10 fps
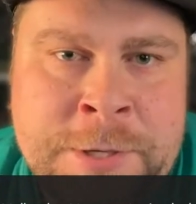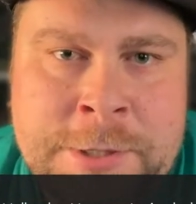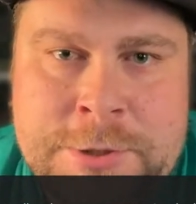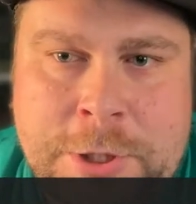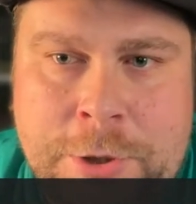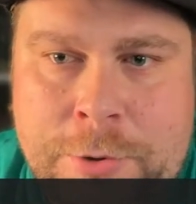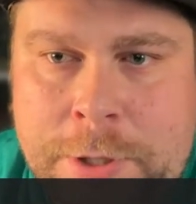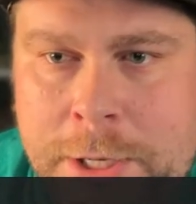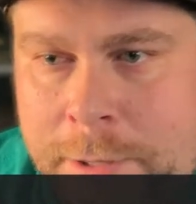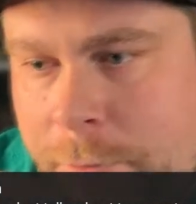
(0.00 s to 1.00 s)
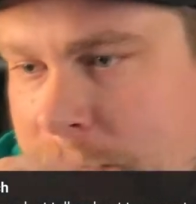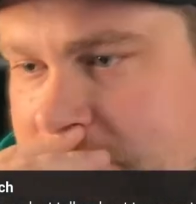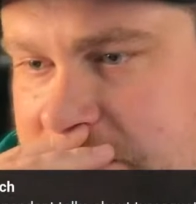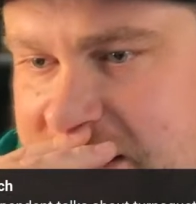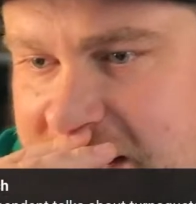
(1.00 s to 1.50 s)
So
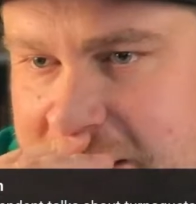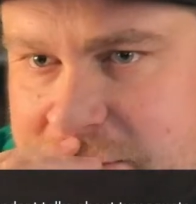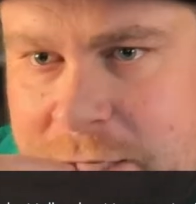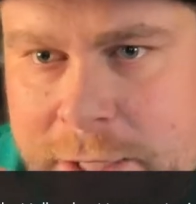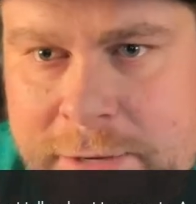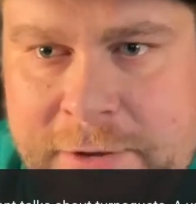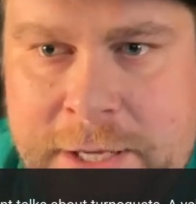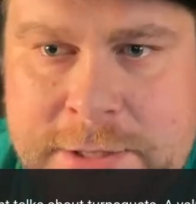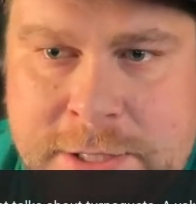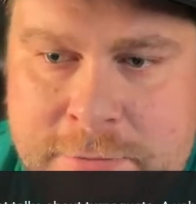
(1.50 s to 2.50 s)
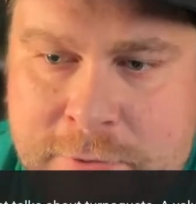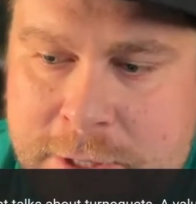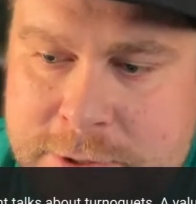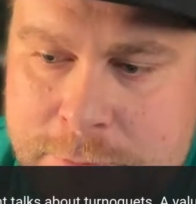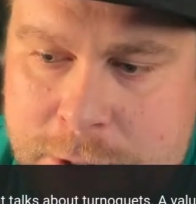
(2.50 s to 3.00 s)
oftentimes, like in Afghanistan, if we
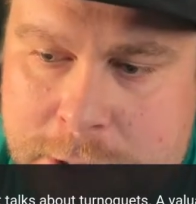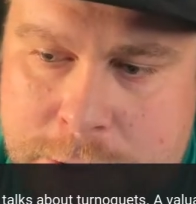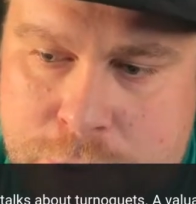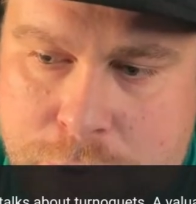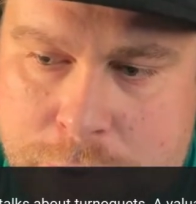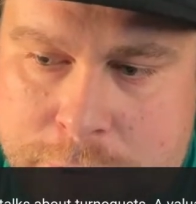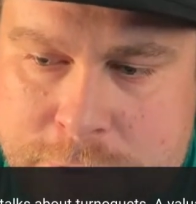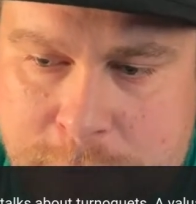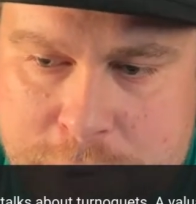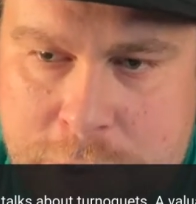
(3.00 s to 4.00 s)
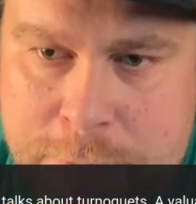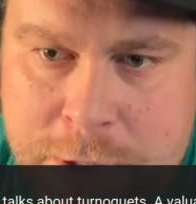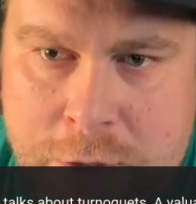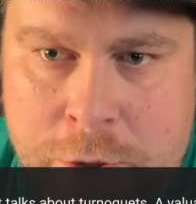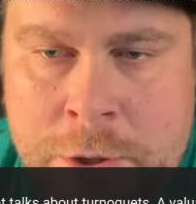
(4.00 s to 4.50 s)
had somebody injured, especially a
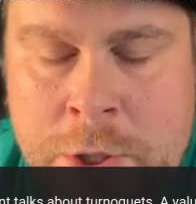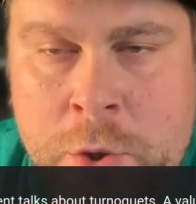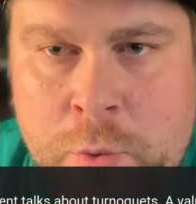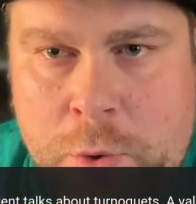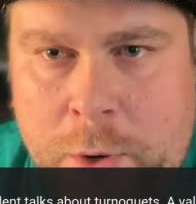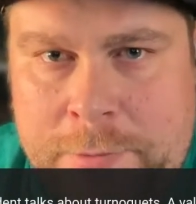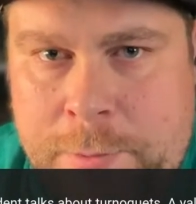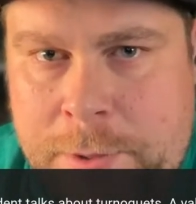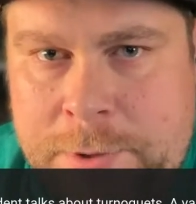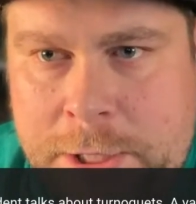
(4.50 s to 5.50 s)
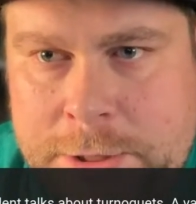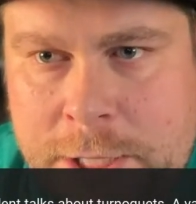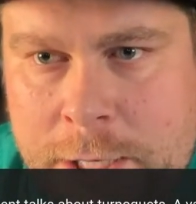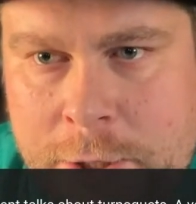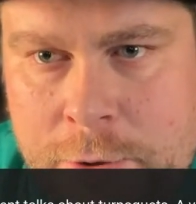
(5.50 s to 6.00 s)
bleeder, we'd wrap them up like a
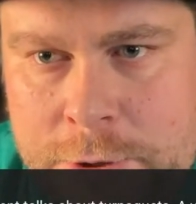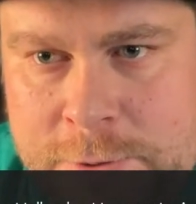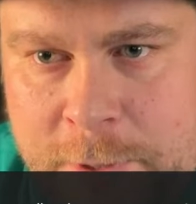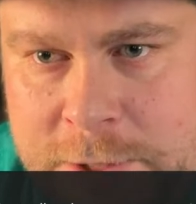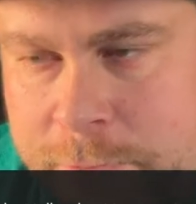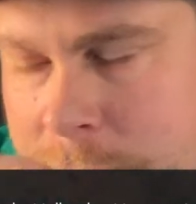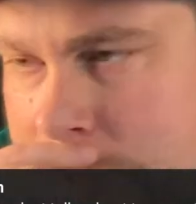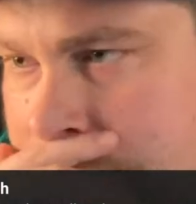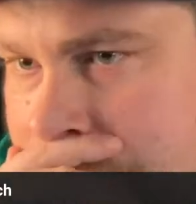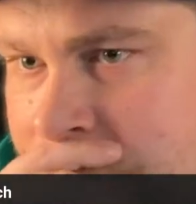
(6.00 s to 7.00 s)
taco in a space blanket,